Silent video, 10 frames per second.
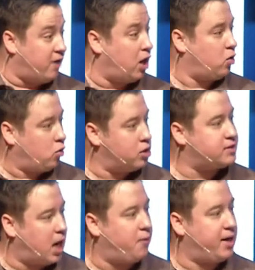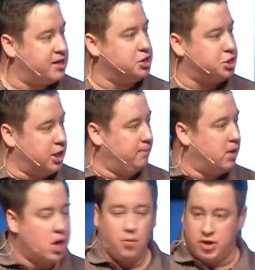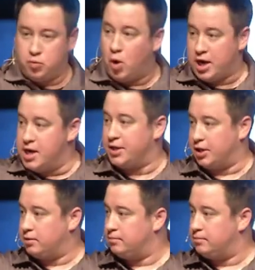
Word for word: our horizontal relationship with one another.